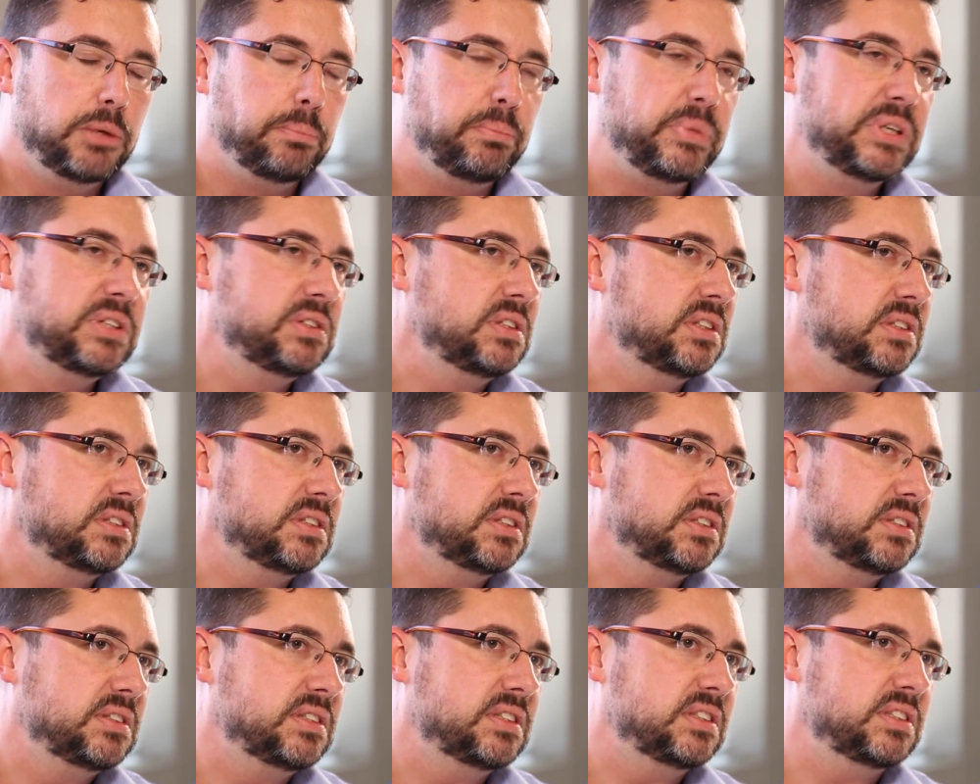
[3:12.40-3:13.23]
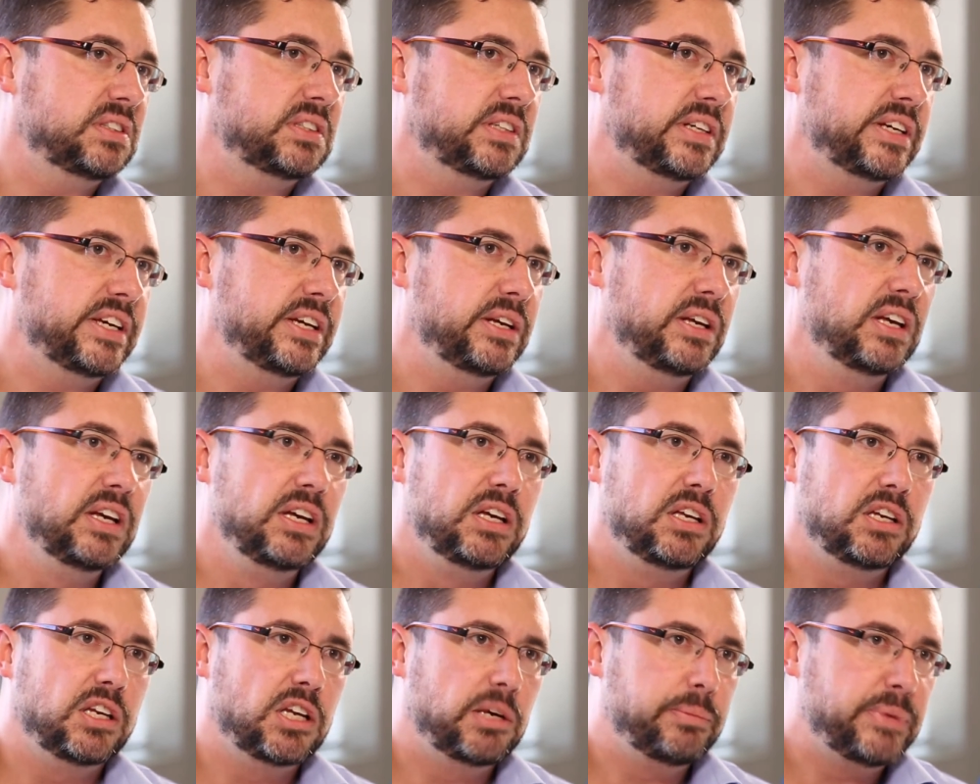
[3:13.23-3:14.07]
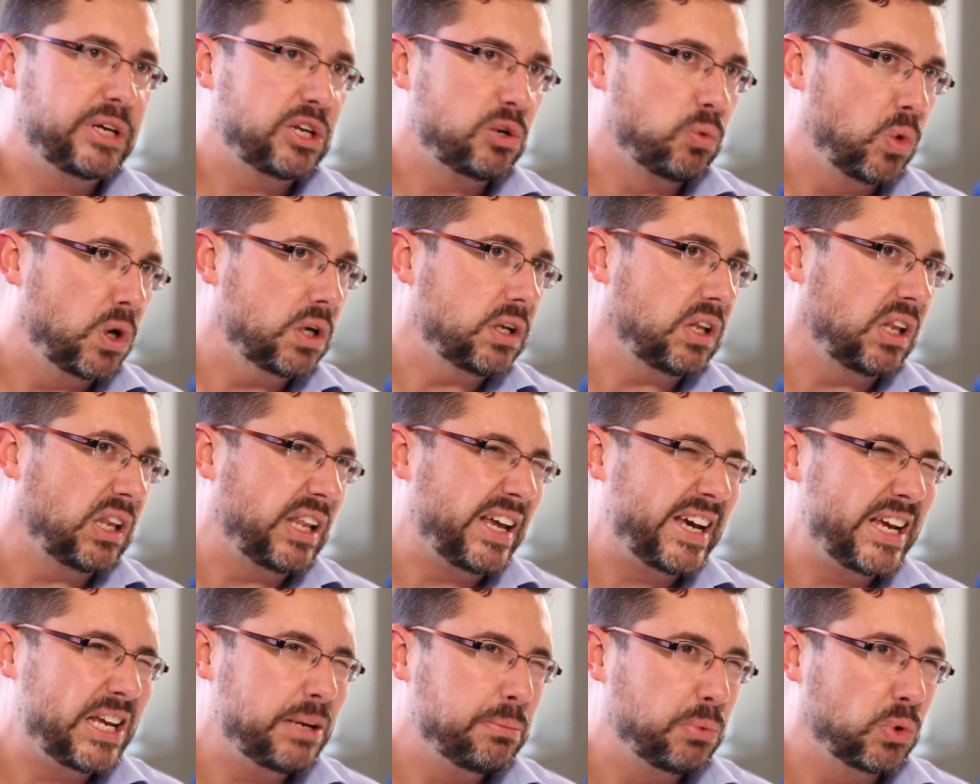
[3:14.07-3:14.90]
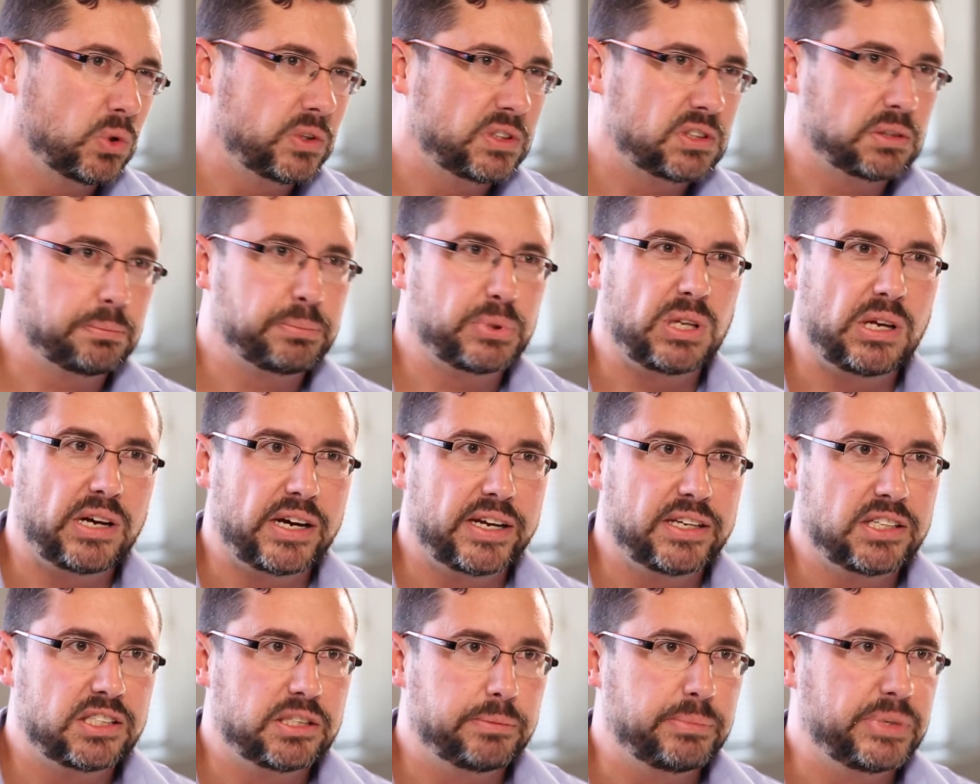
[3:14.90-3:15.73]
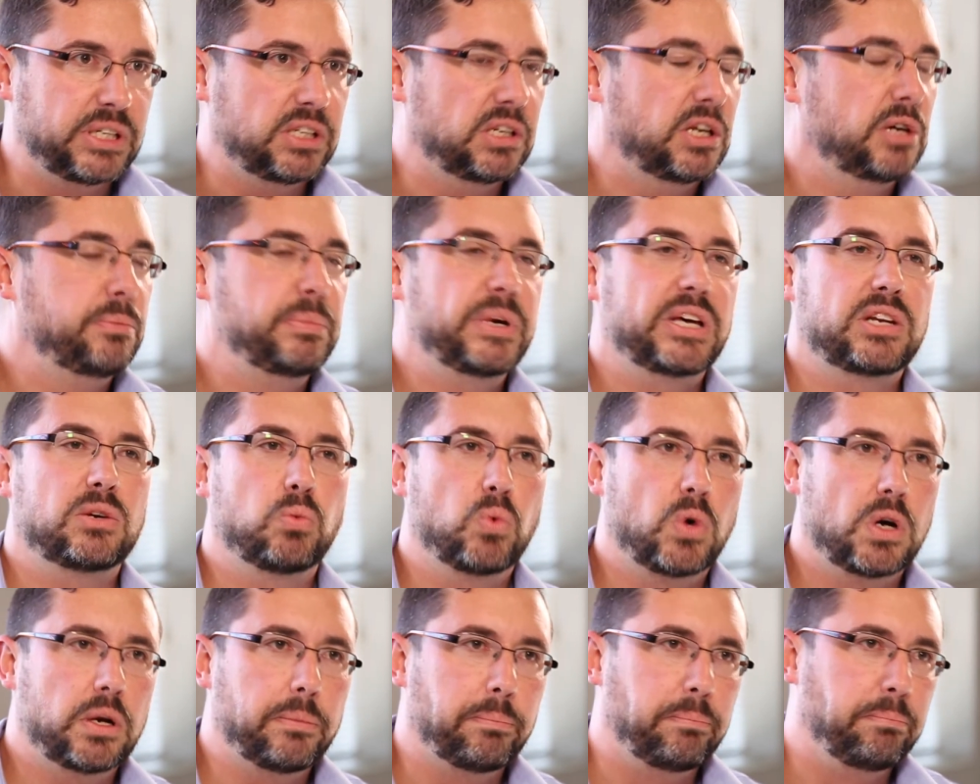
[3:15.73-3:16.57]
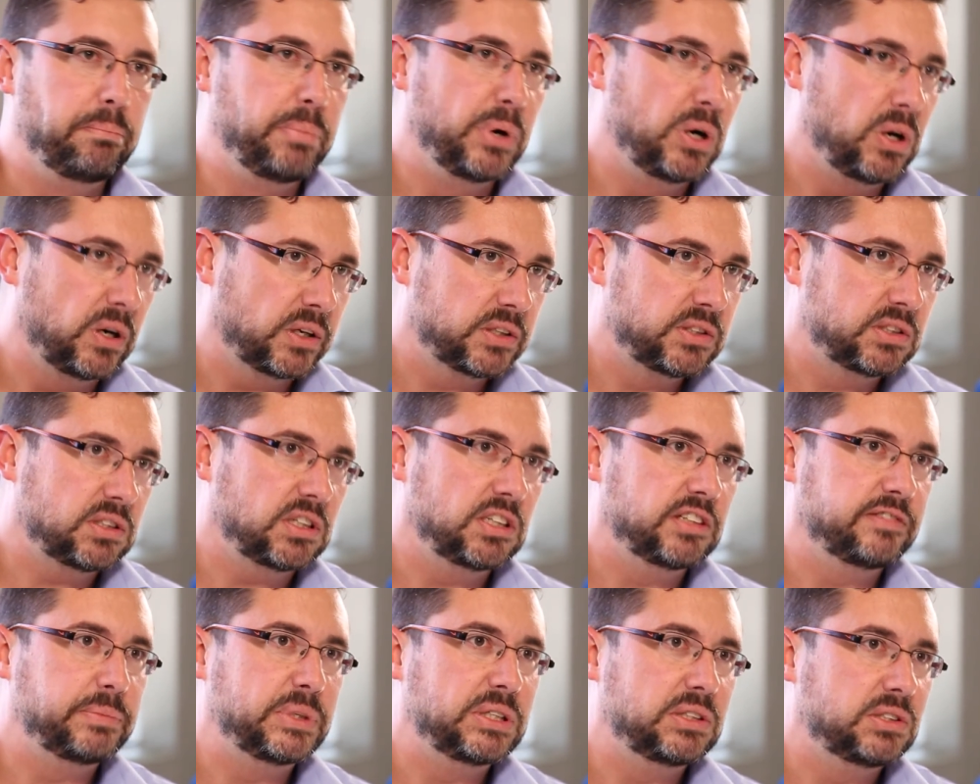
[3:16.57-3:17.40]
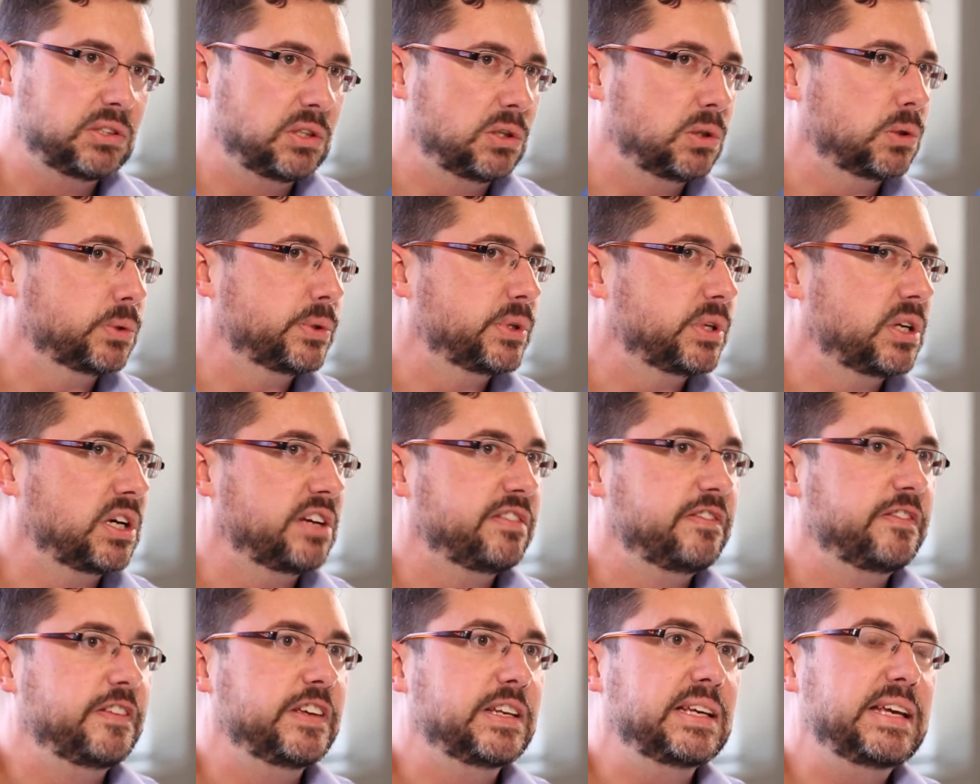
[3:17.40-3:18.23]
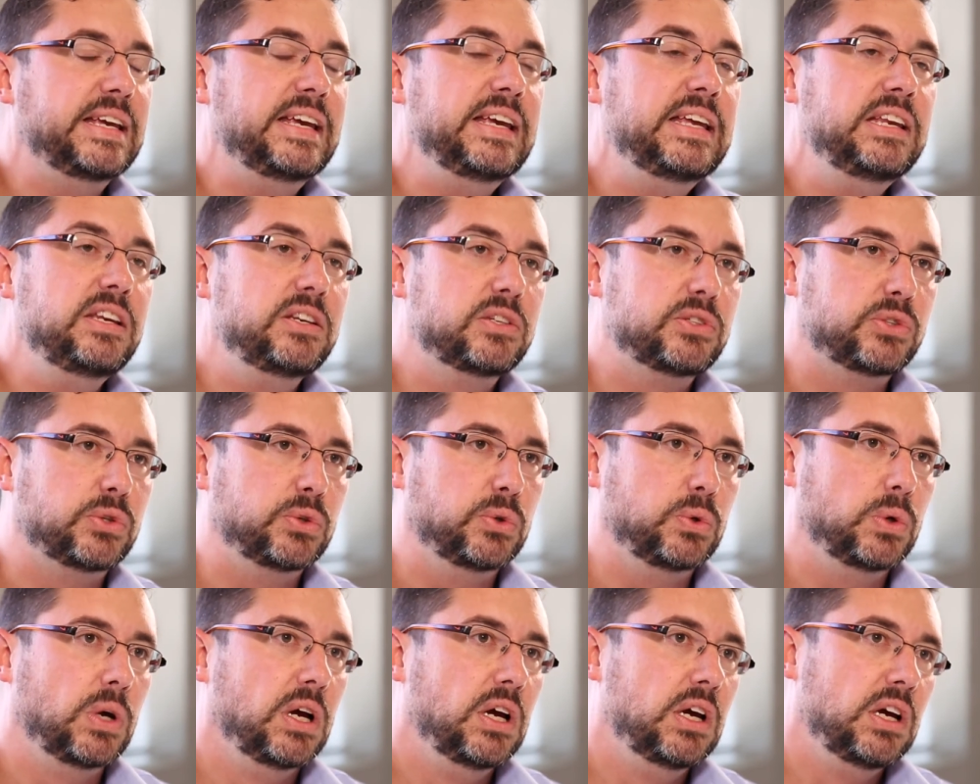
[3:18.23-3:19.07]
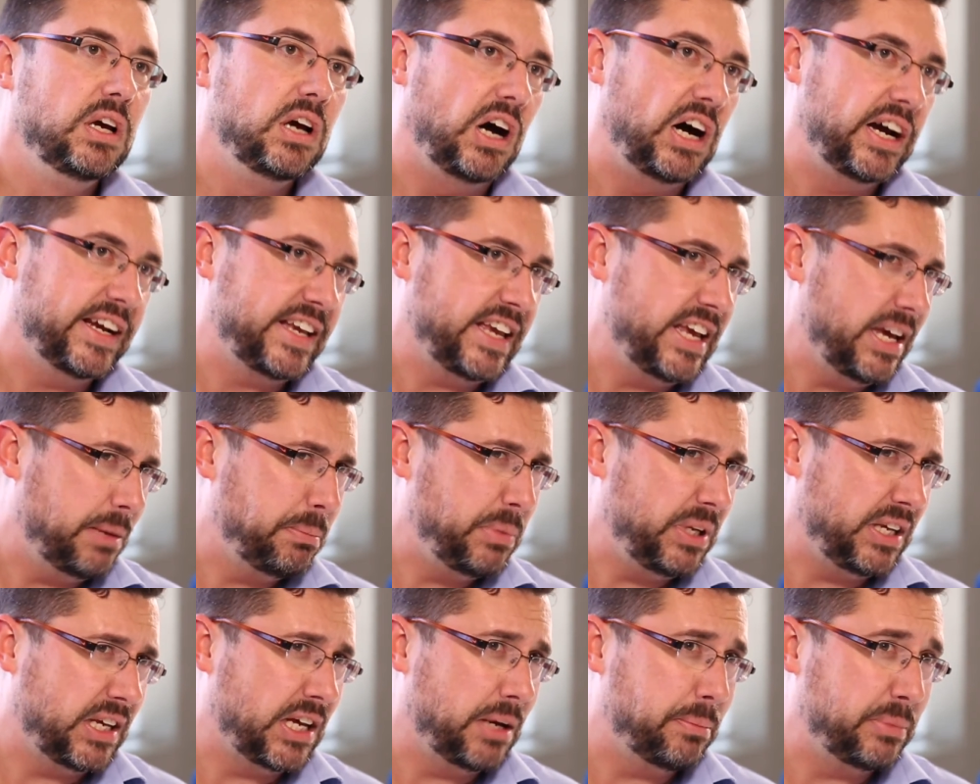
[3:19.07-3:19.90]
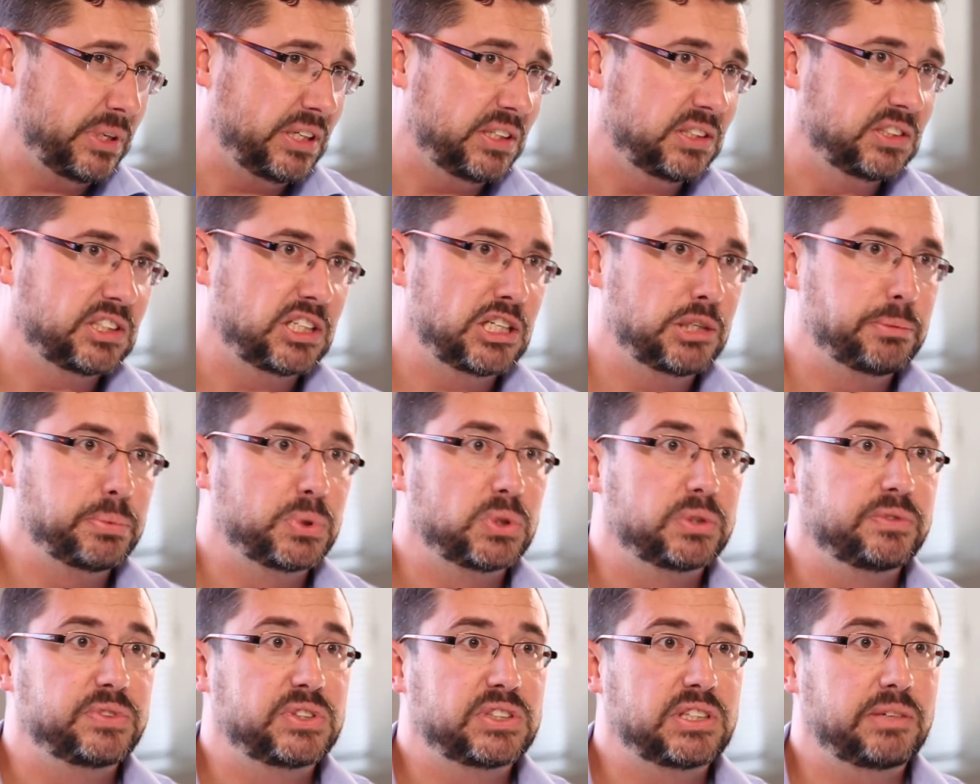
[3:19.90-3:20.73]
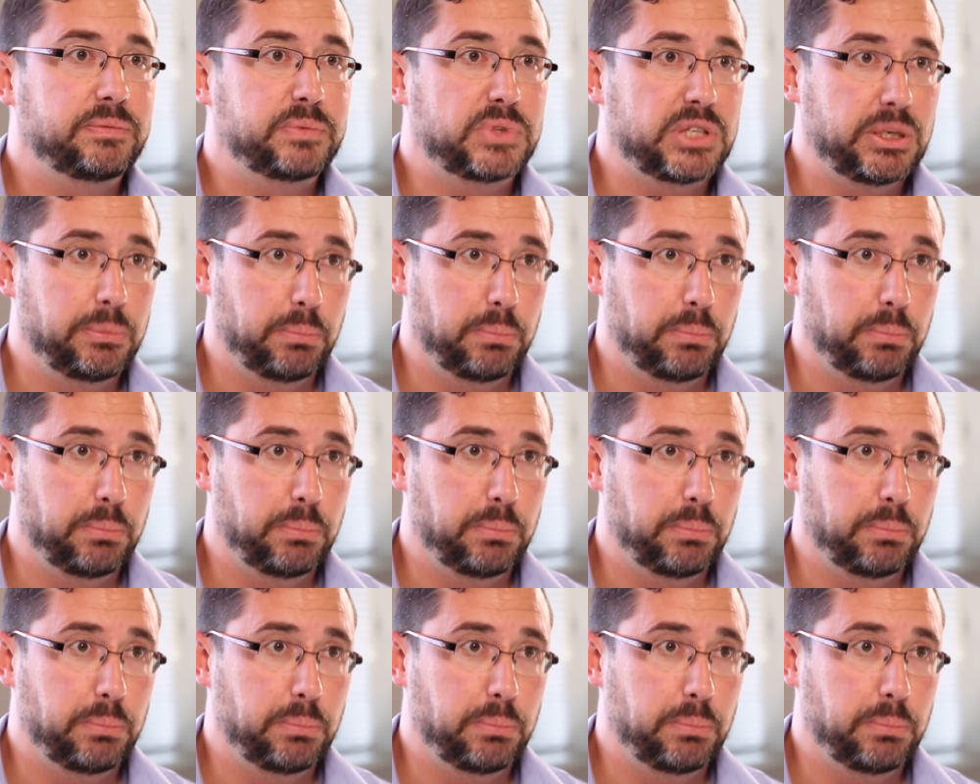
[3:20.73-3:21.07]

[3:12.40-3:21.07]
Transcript: Businesses that say, no matter what label is applied to me, no matter what box I've been told that I fit into, I can become an example of something